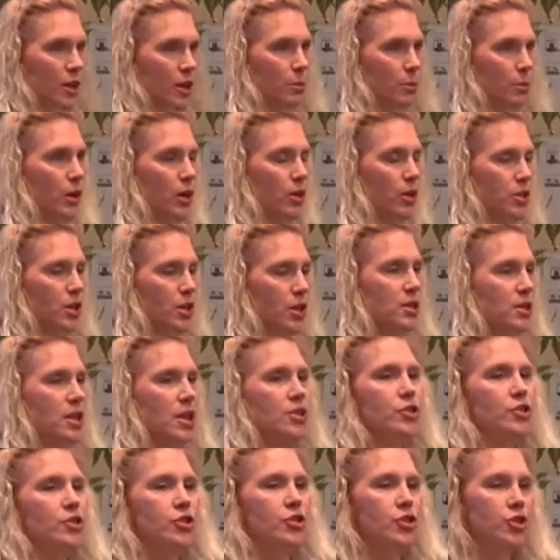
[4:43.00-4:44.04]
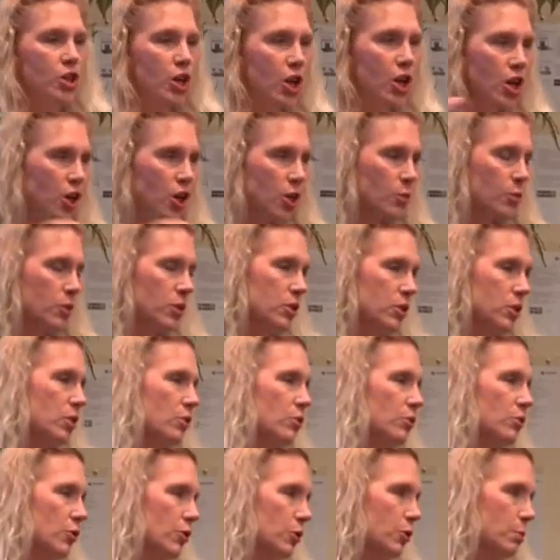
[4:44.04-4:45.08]
the projects, and sharing with the
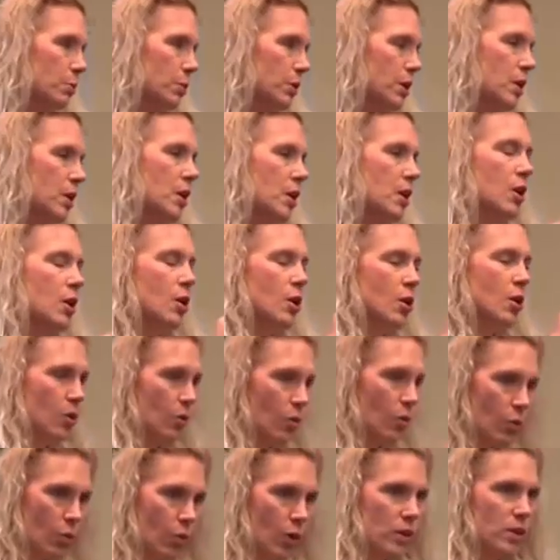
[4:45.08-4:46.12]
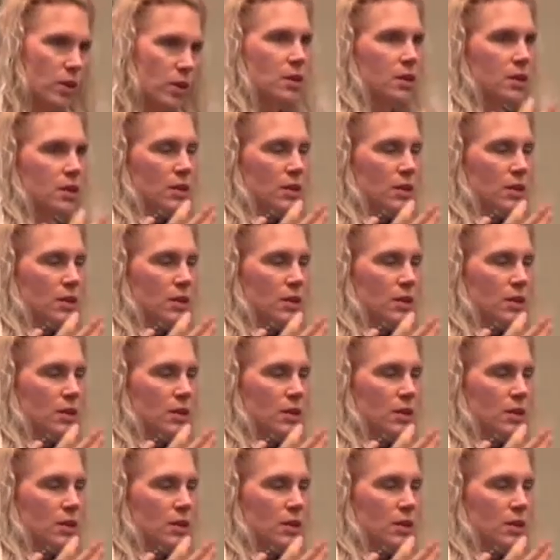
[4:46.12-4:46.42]
group what